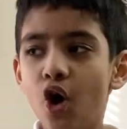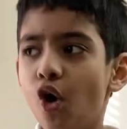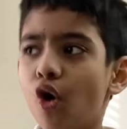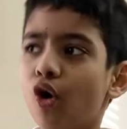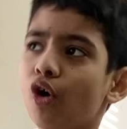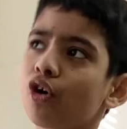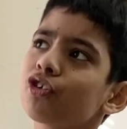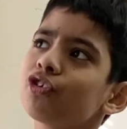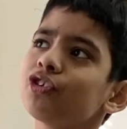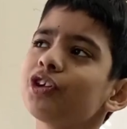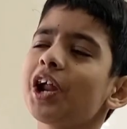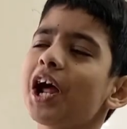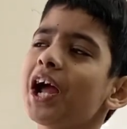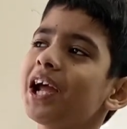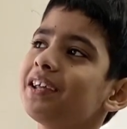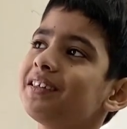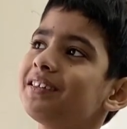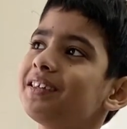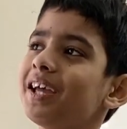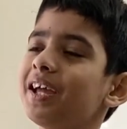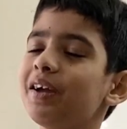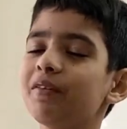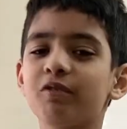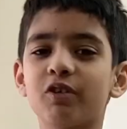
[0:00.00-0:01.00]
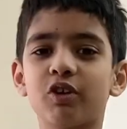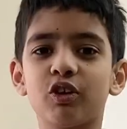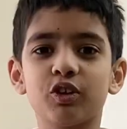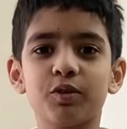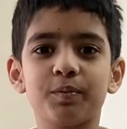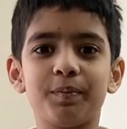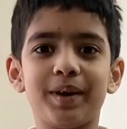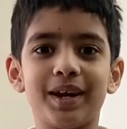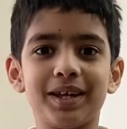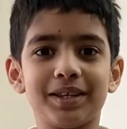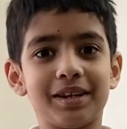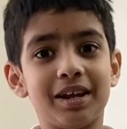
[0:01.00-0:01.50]
Or should I say World's
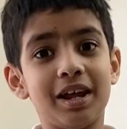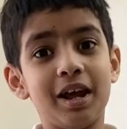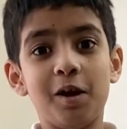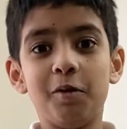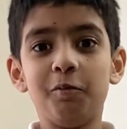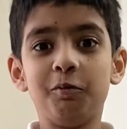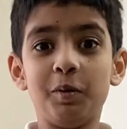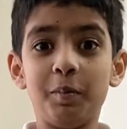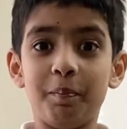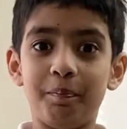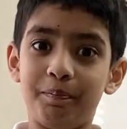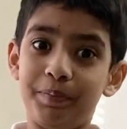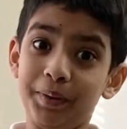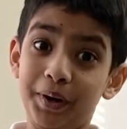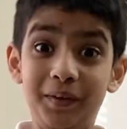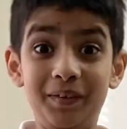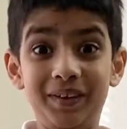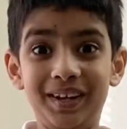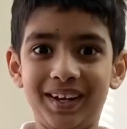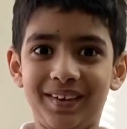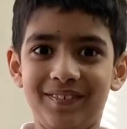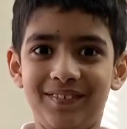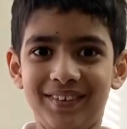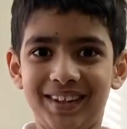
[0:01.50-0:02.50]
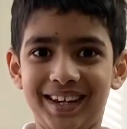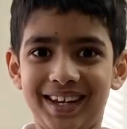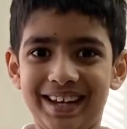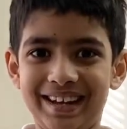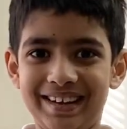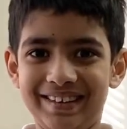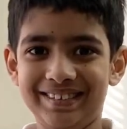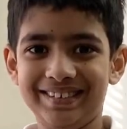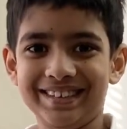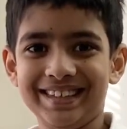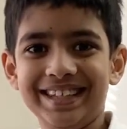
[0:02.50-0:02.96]
Best Robotic Videos?